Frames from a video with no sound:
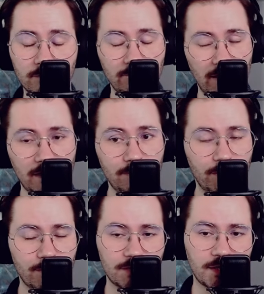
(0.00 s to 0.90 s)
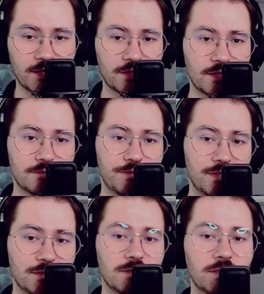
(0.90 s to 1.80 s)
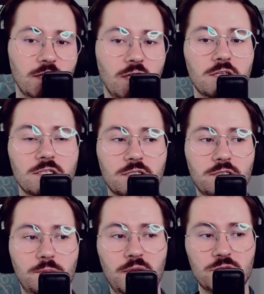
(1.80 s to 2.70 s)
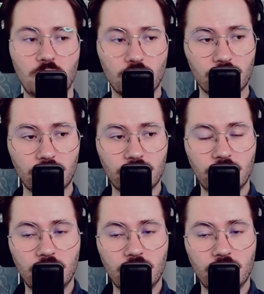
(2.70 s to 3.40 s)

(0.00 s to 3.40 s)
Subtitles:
likely because the card gets printed, that can replace Augur,